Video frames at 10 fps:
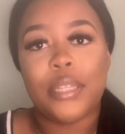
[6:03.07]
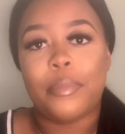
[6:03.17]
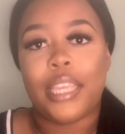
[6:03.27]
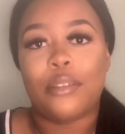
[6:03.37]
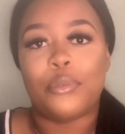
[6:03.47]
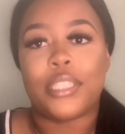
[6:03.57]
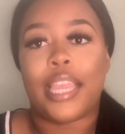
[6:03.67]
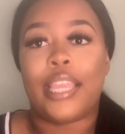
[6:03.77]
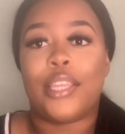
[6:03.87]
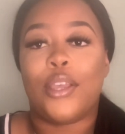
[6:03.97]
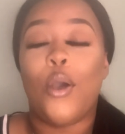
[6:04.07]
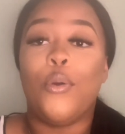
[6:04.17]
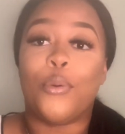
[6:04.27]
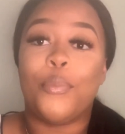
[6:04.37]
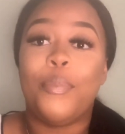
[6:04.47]
me and was like,
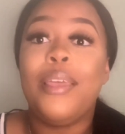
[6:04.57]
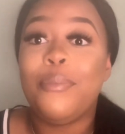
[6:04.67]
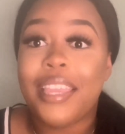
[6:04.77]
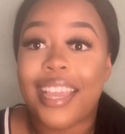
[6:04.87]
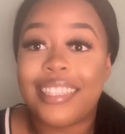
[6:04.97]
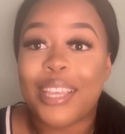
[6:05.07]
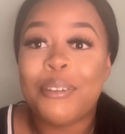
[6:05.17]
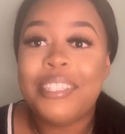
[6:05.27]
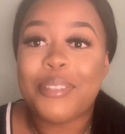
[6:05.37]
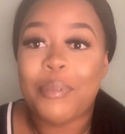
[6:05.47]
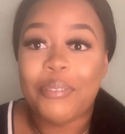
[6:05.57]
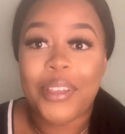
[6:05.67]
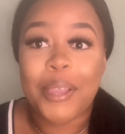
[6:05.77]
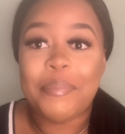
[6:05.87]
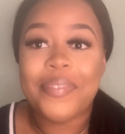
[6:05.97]
oh, by the way, guys, I got into my
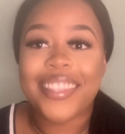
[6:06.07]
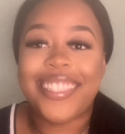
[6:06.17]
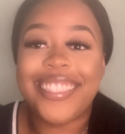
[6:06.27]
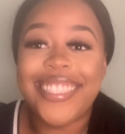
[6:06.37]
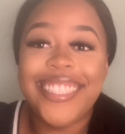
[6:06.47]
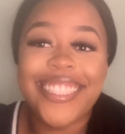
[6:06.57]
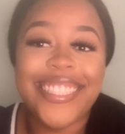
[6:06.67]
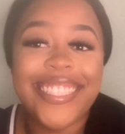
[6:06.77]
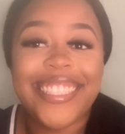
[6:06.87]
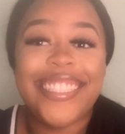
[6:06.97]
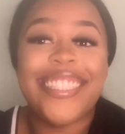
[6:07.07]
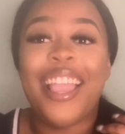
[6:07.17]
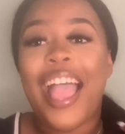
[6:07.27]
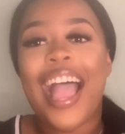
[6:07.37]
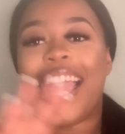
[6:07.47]
firm.
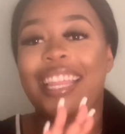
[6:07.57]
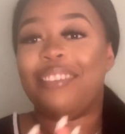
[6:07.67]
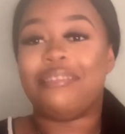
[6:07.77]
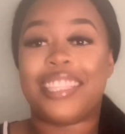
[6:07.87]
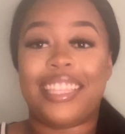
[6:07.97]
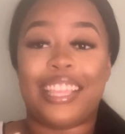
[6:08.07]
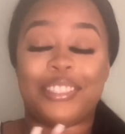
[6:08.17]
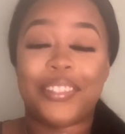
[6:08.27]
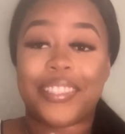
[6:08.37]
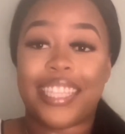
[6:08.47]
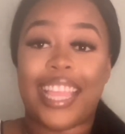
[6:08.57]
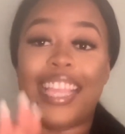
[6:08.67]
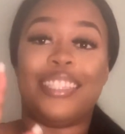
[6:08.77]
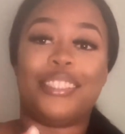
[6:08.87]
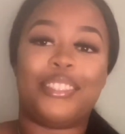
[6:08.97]
I didn't even say that. I should have said that
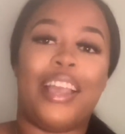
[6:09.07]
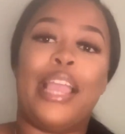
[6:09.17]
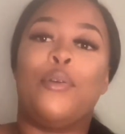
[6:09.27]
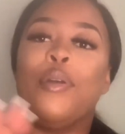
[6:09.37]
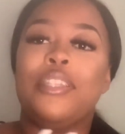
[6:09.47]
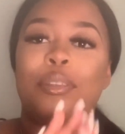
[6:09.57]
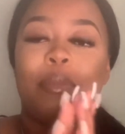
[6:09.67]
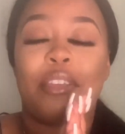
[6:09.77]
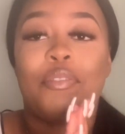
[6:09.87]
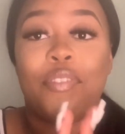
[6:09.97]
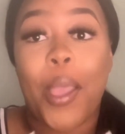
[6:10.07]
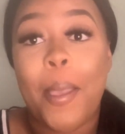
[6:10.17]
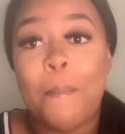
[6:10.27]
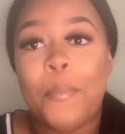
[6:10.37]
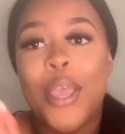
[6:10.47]
at the start. I got into my
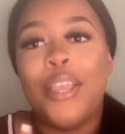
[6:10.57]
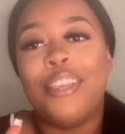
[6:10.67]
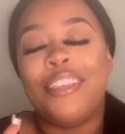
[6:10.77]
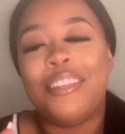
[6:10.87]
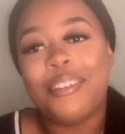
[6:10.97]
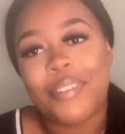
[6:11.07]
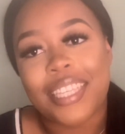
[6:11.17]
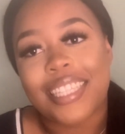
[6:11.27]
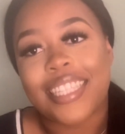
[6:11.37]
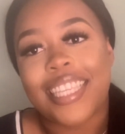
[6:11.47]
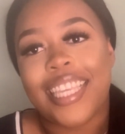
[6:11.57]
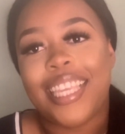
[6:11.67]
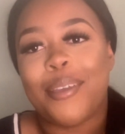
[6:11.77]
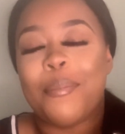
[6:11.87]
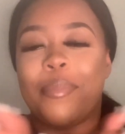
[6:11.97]
firm
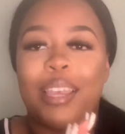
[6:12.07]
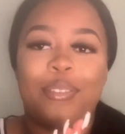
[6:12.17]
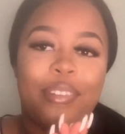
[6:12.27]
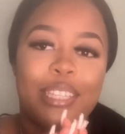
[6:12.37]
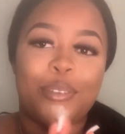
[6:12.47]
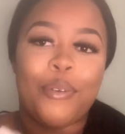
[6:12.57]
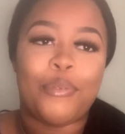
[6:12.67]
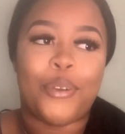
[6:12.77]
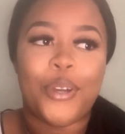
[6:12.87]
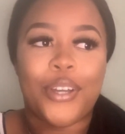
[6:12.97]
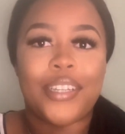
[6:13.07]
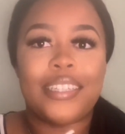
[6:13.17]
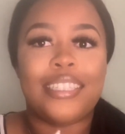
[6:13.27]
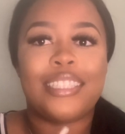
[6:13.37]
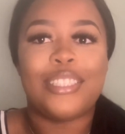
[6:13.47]
university by the grace of
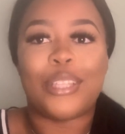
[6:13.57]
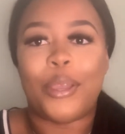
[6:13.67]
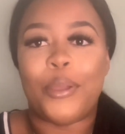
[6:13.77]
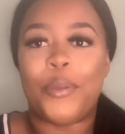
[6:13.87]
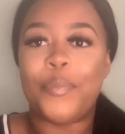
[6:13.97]
God. So